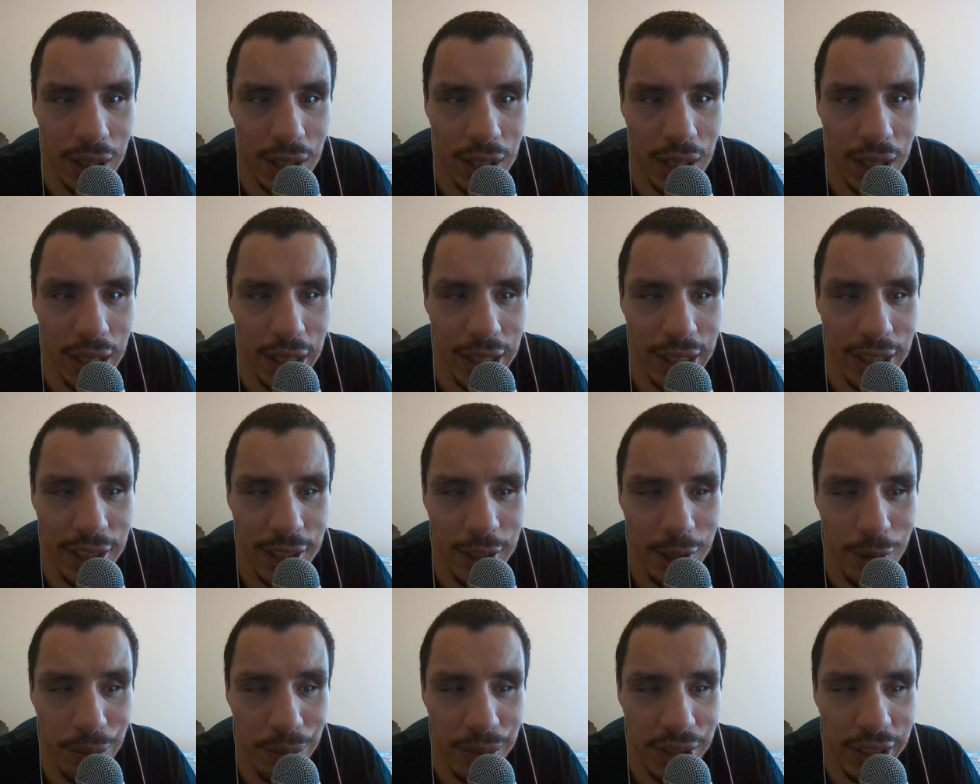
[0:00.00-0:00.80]
I
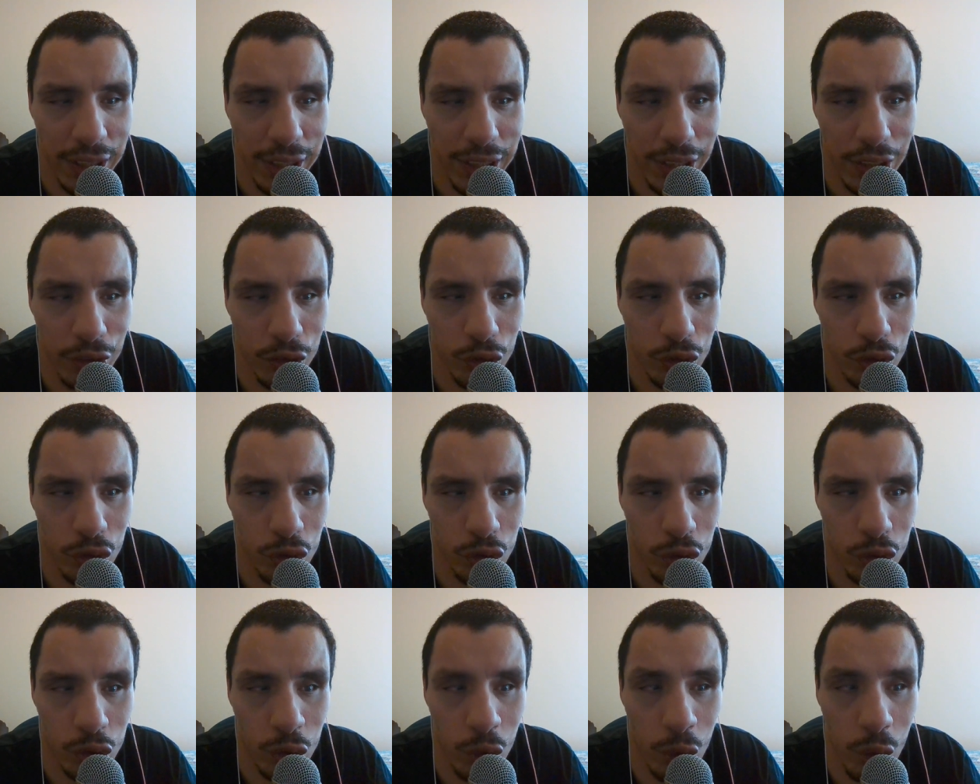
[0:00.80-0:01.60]
am a
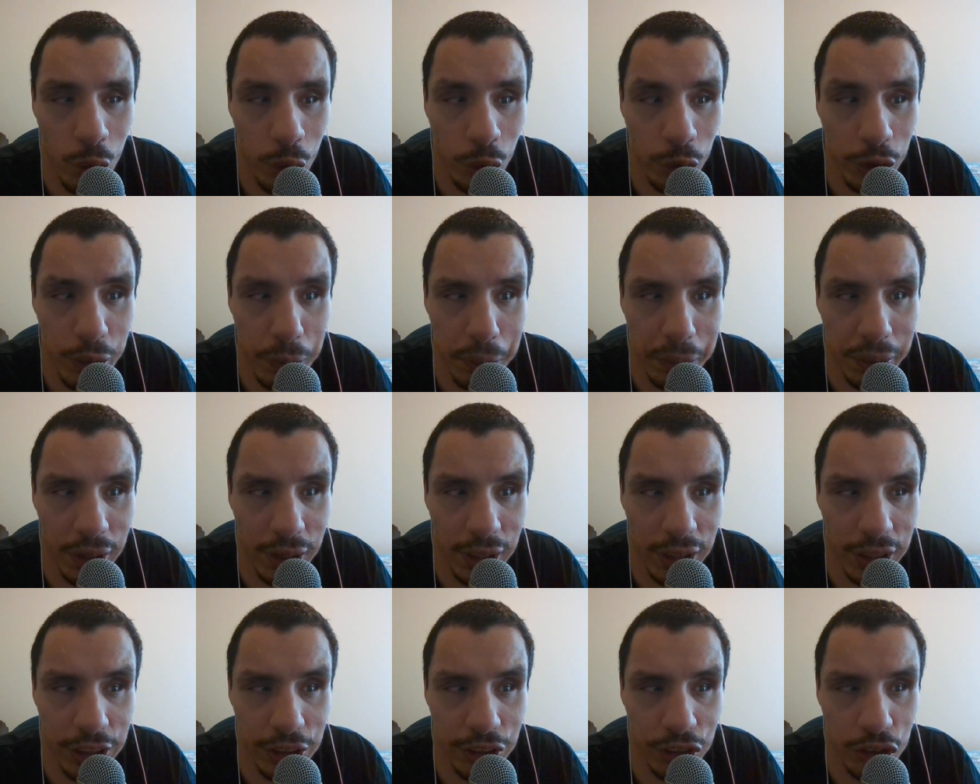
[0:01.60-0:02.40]
totally
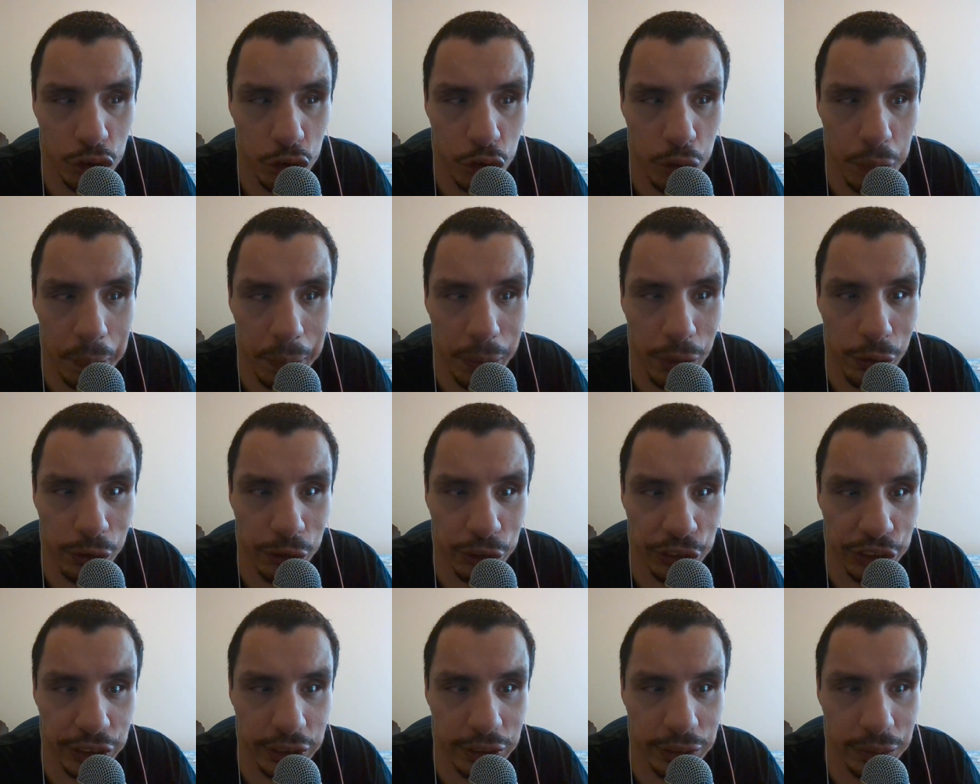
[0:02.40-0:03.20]
blind
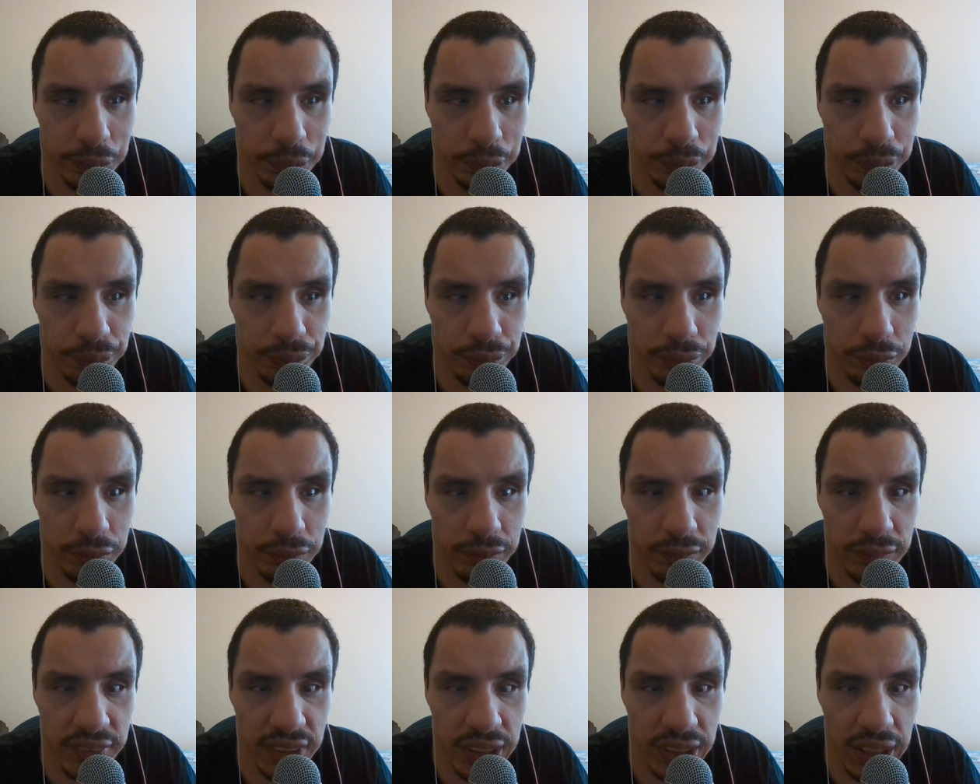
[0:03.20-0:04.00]
person,
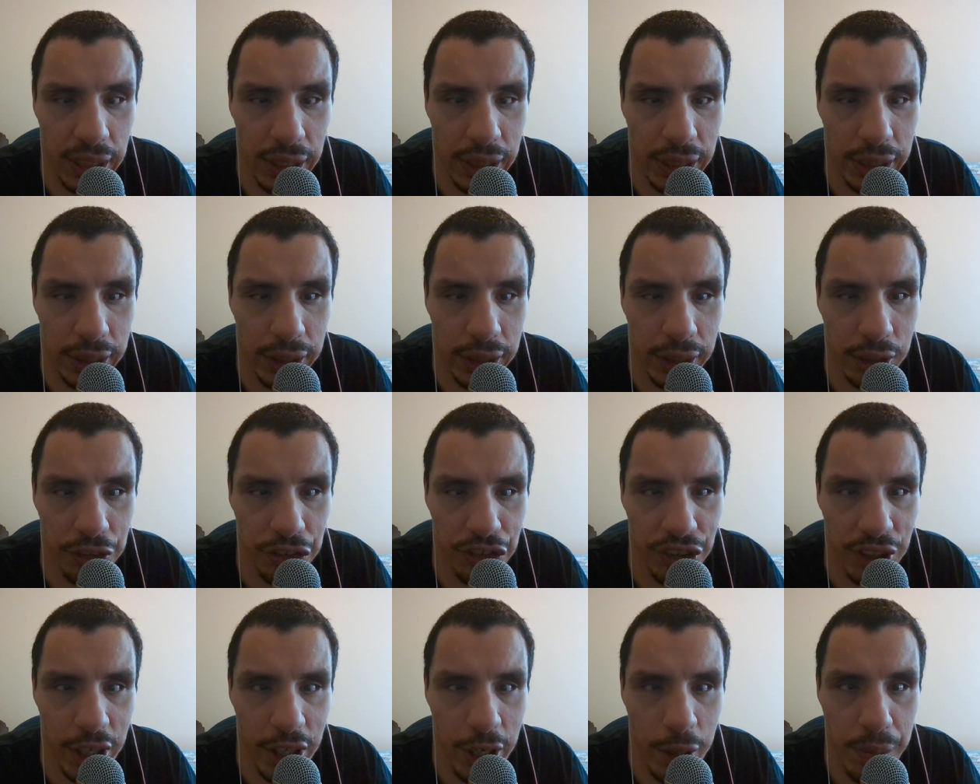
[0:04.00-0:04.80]

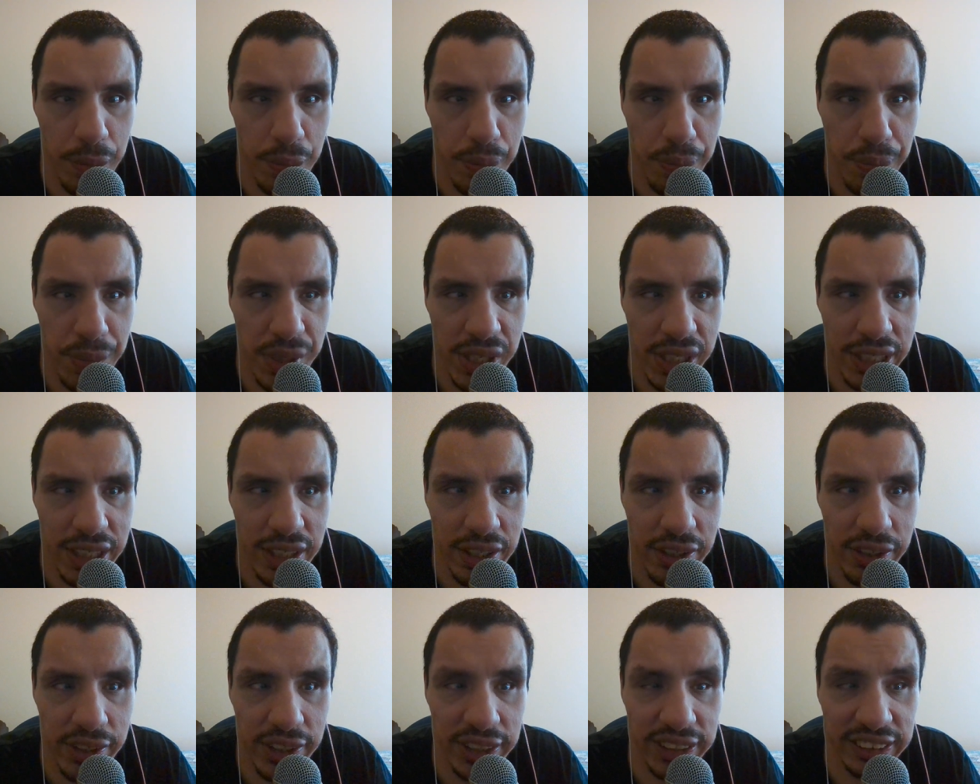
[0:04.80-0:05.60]
and I'm
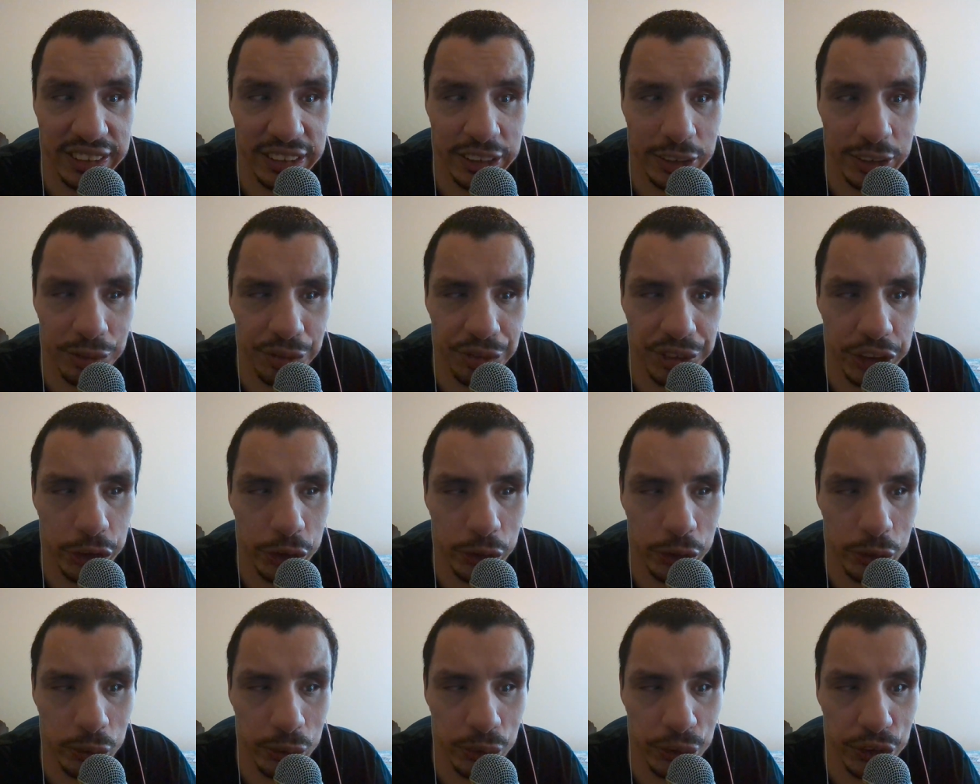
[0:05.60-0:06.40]
making these
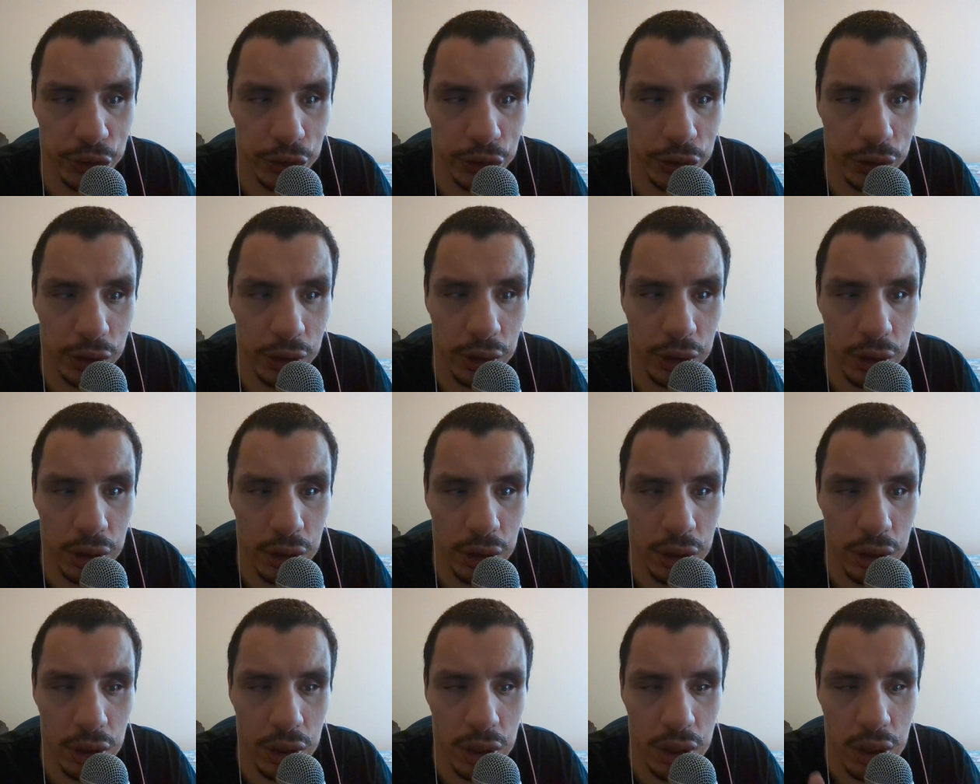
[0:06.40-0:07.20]
videos
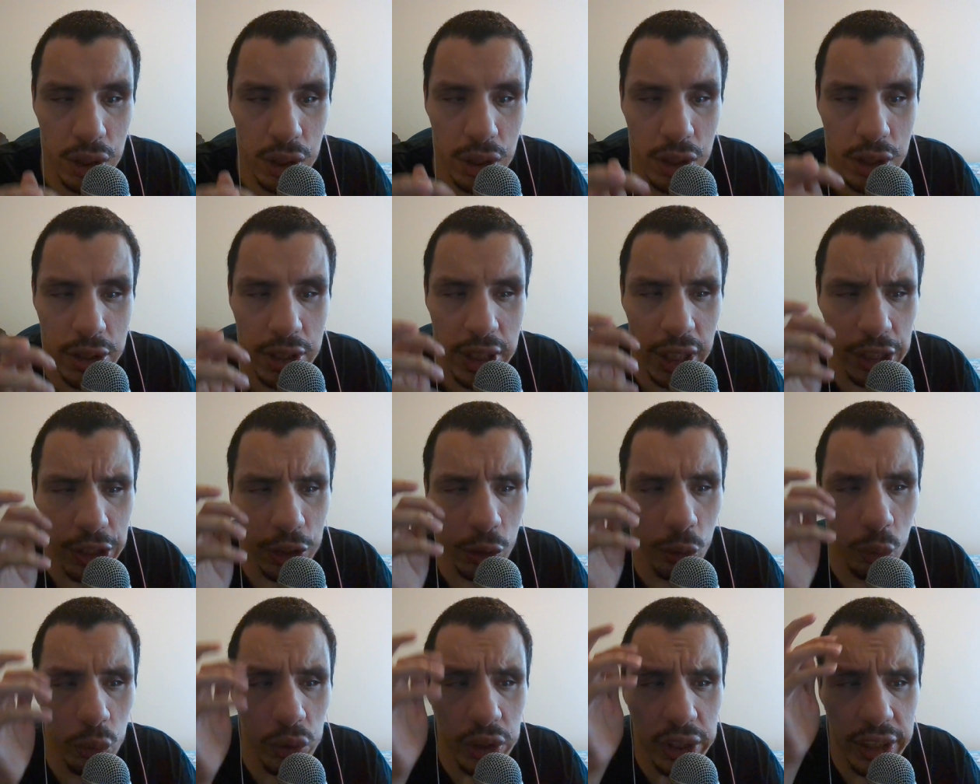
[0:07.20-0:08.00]
not
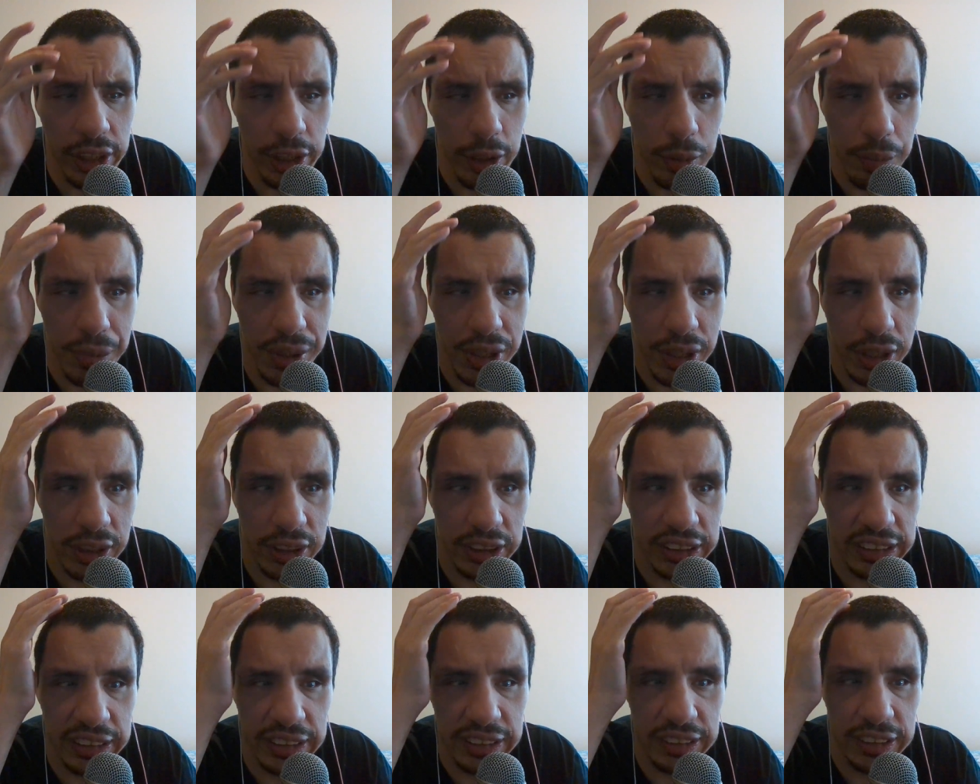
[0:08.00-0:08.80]
only
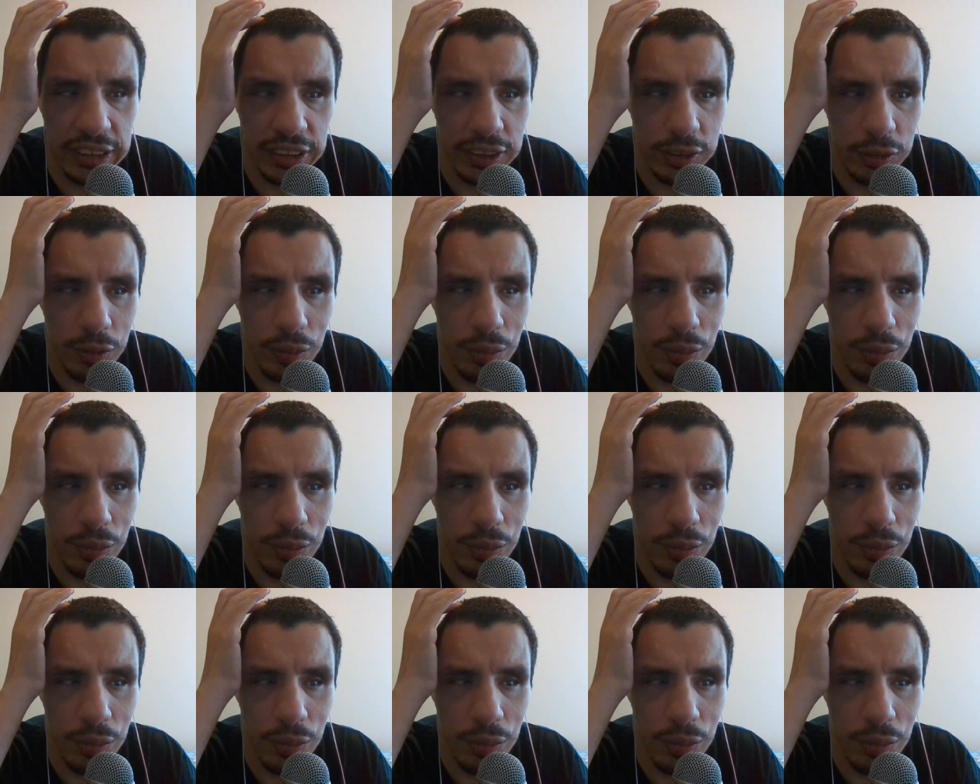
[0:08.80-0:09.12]
because it's